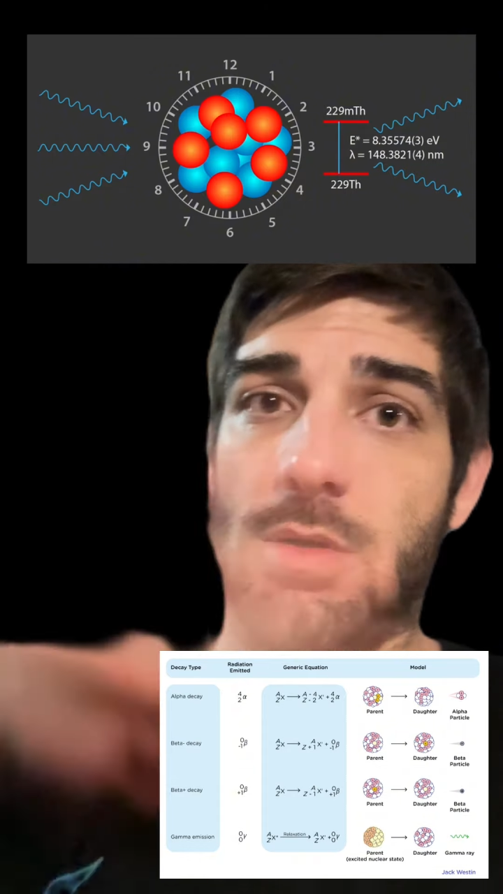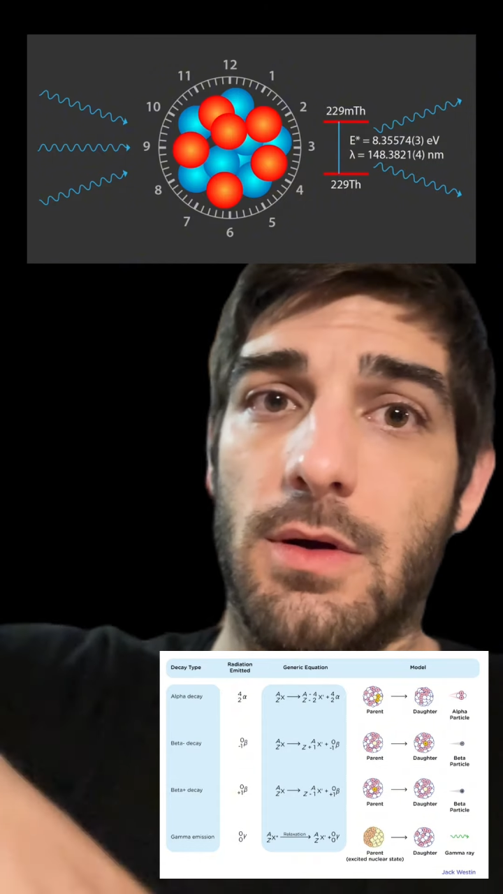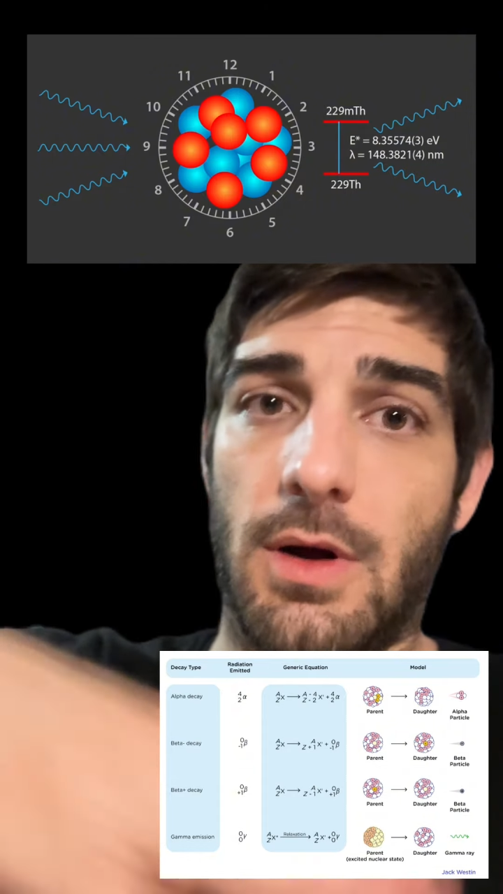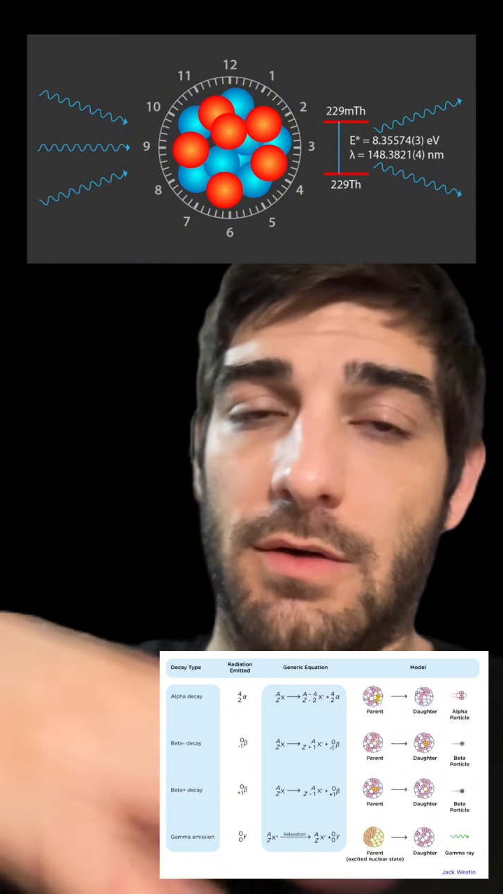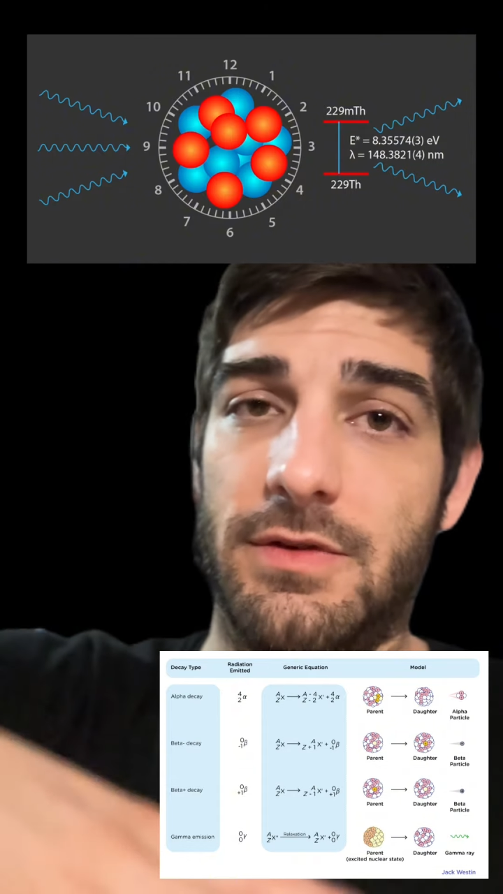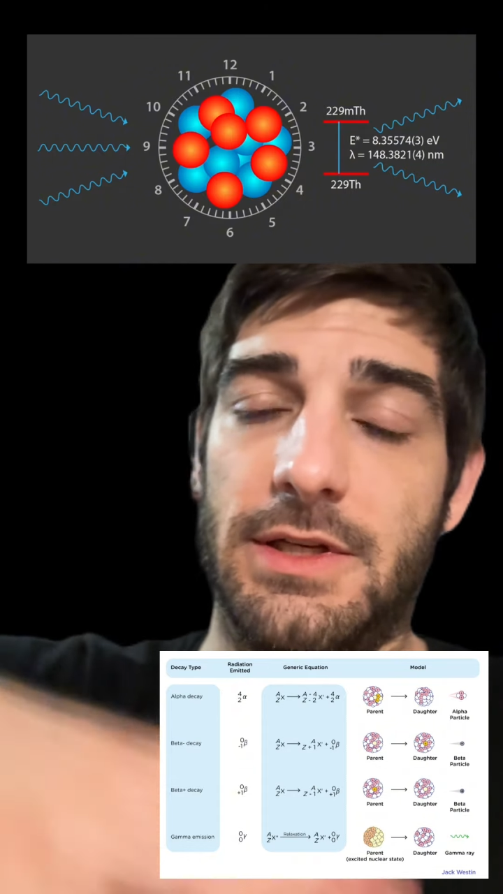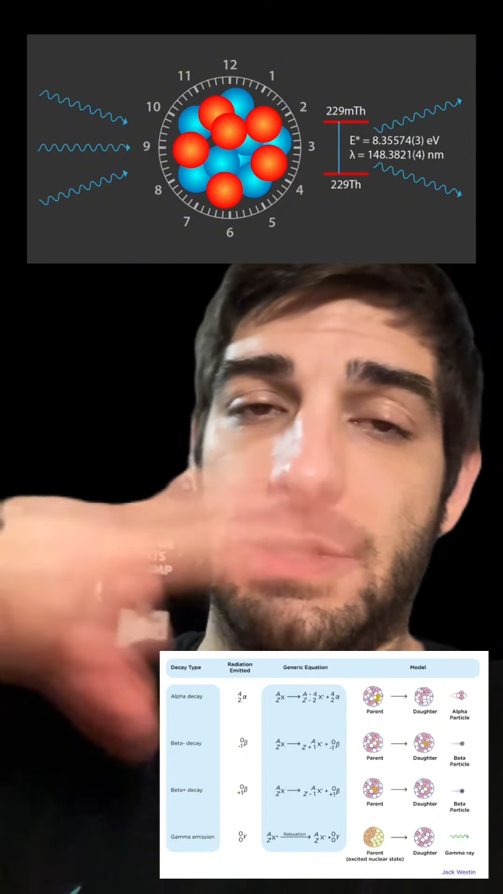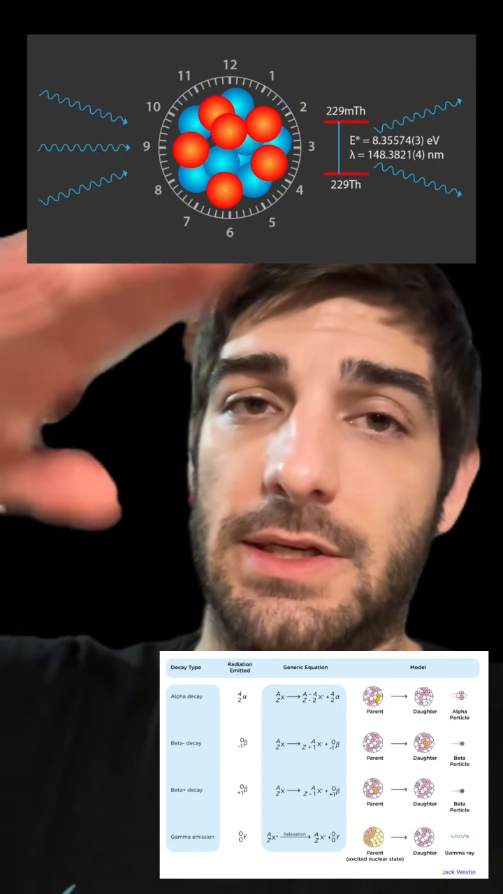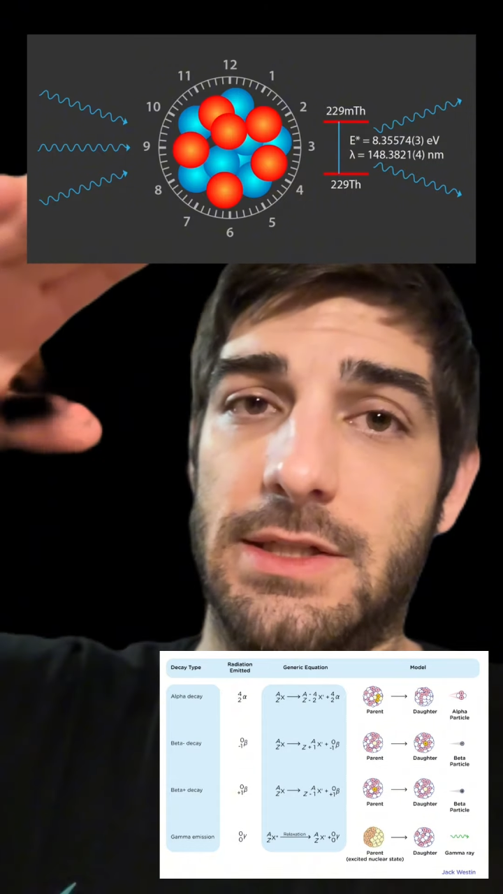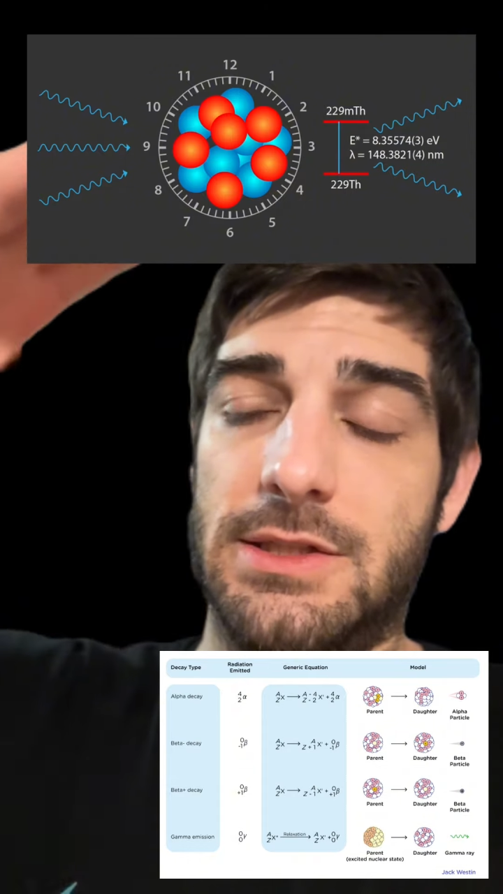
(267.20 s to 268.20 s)
of it
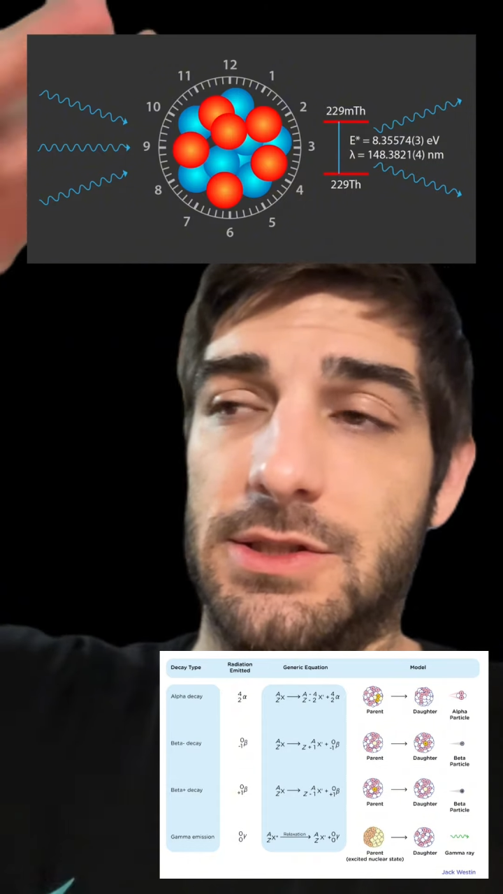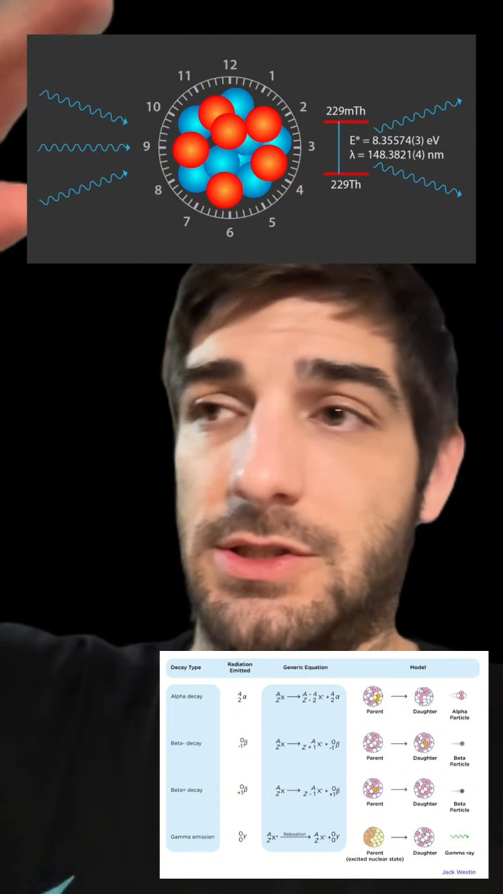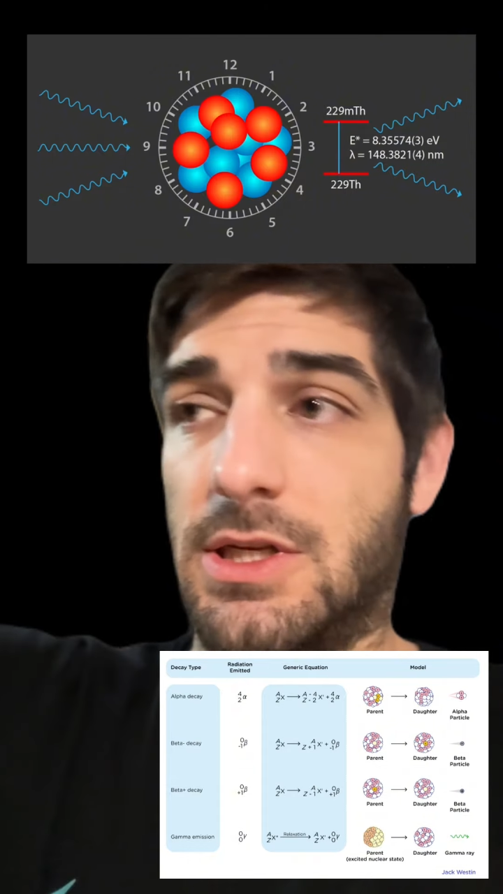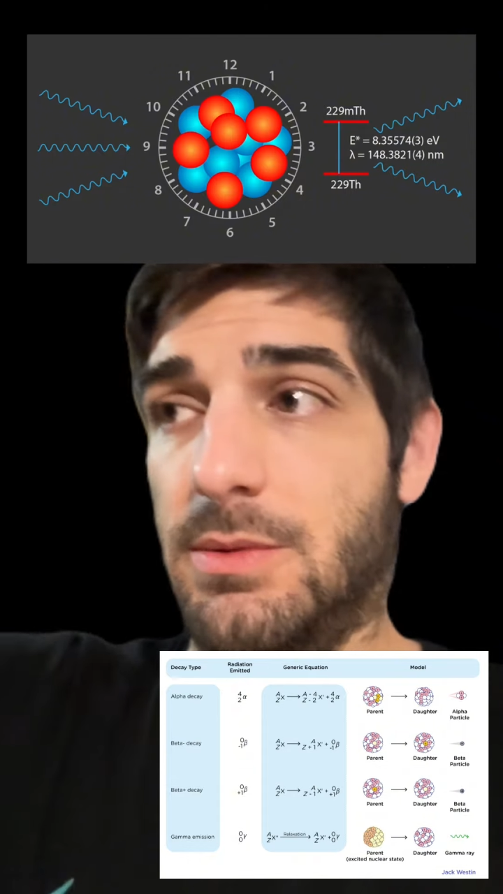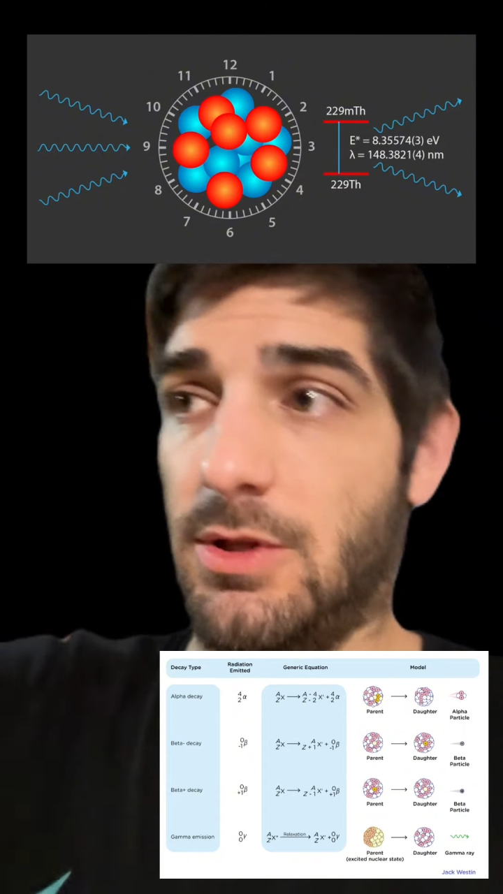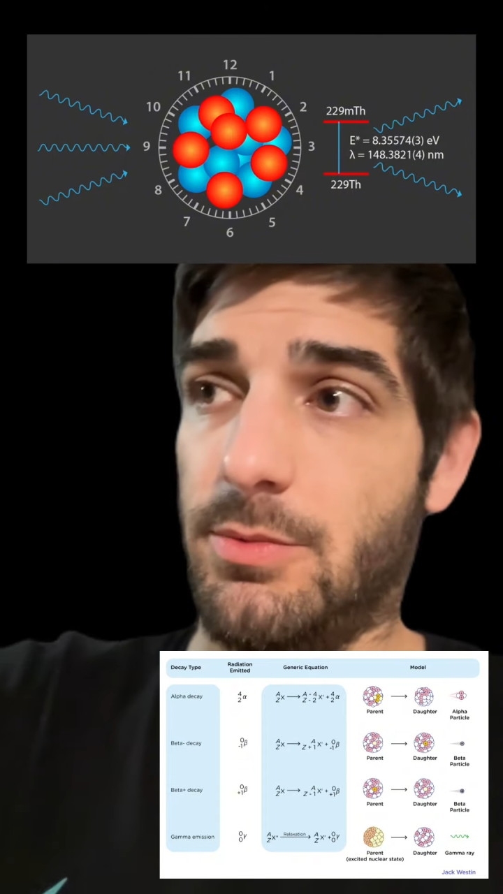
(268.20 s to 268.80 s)
can either